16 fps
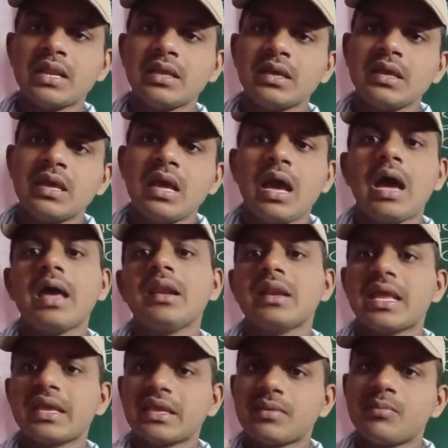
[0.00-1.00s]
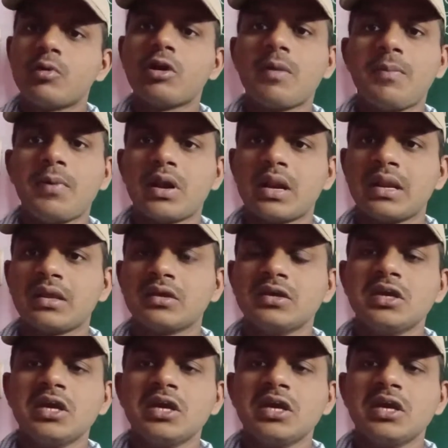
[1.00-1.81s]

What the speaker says: link or like a monopolar link.